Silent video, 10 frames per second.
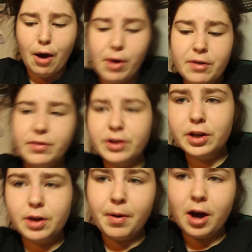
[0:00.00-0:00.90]

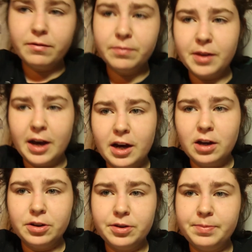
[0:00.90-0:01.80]
However, apart from
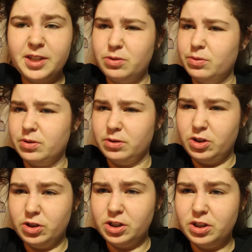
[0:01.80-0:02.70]
that, the beach was
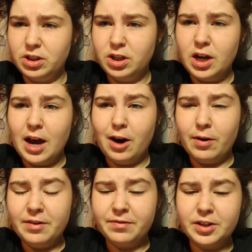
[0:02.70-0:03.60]
good.
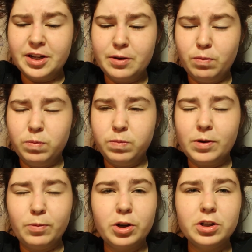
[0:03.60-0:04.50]
However, it
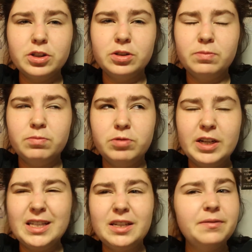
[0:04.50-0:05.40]
was
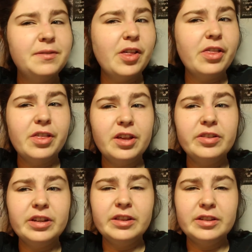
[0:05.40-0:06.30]
really filthy.
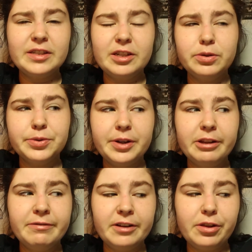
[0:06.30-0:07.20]
Like the sea was
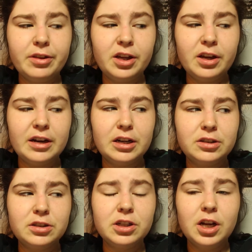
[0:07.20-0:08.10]
really filthy,
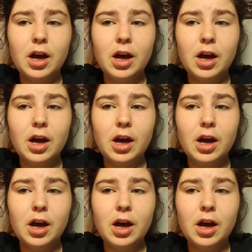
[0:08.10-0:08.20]
and